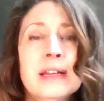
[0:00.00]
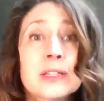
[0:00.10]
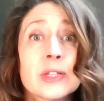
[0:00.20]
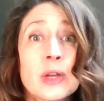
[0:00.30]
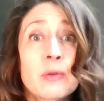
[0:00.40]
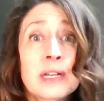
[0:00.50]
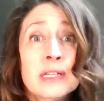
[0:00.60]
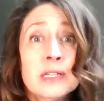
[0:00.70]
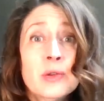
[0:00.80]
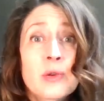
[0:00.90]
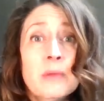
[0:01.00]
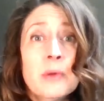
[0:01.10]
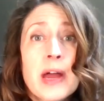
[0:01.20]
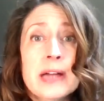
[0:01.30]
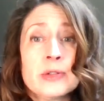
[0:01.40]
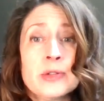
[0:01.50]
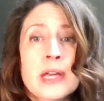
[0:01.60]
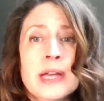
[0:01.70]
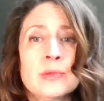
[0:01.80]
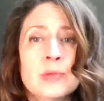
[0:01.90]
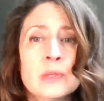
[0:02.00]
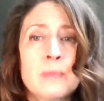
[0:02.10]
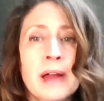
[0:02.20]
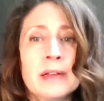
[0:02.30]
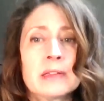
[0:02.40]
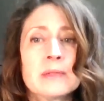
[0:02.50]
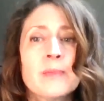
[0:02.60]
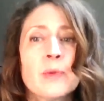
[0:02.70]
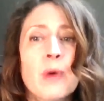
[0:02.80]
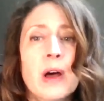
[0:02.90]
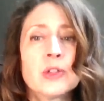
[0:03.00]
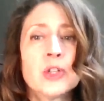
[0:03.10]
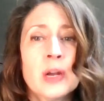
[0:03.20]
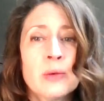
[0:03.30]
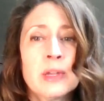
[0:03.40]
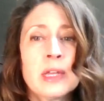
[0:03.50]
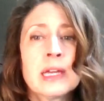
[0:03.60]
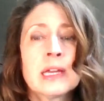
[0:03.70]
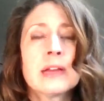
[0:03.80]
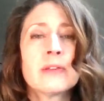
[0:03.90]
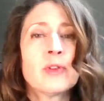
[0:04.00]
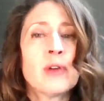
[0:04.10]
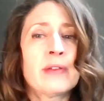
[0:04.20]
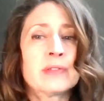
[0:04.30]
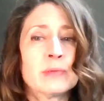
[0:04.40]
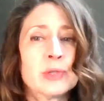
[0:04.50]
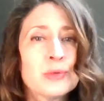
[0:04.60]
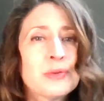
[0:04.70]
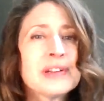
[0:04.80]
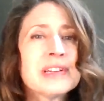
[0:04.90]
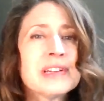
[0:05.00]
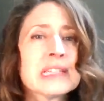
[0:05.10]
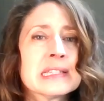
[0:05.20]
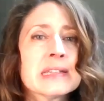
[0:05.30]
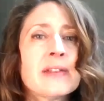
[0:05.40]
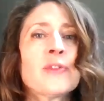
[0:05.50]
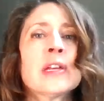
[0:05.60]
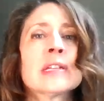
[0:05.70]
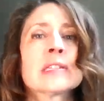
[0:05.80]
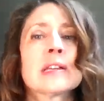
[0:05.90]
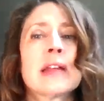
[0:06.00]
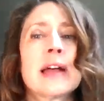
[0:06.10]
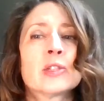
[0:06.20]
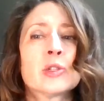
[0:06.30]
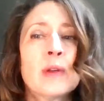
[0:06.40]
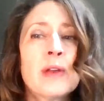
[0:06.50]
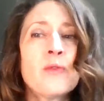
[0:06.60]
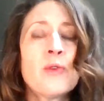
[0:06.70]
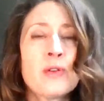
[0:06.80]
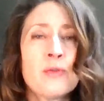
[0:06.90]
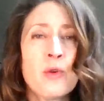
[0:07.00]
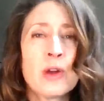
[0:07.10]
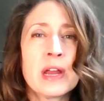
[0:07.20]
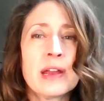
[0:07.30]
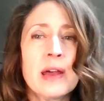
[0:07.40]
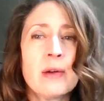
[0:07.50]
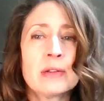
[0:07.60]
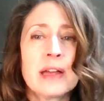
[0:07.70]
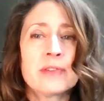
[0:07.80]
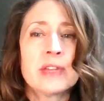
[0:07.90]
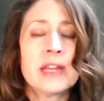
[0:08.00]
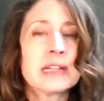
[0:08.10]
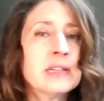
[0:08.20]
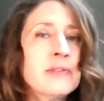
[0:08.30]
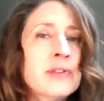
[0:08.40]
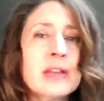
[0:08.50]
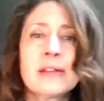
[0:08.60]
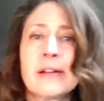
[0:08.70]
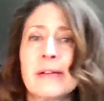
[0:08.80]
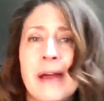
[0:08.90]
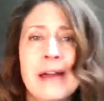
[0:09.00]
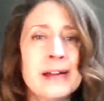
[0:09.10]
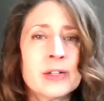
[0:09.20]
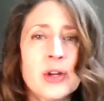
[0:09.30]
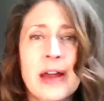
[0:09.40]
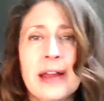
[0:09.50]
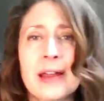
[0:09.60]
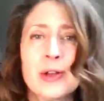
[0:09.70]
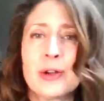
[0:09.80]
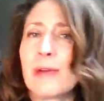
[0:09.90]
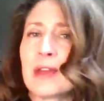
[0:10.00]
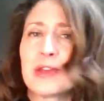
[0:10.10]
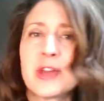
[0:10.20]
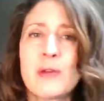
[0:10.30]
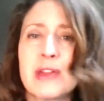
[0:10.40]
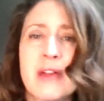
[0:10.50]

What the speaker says: So what is a normal exercise response? Well, generally, if you have some soreness and stiffness that lasts 24 to 48 hours after the activity, you're right on track and you're right there with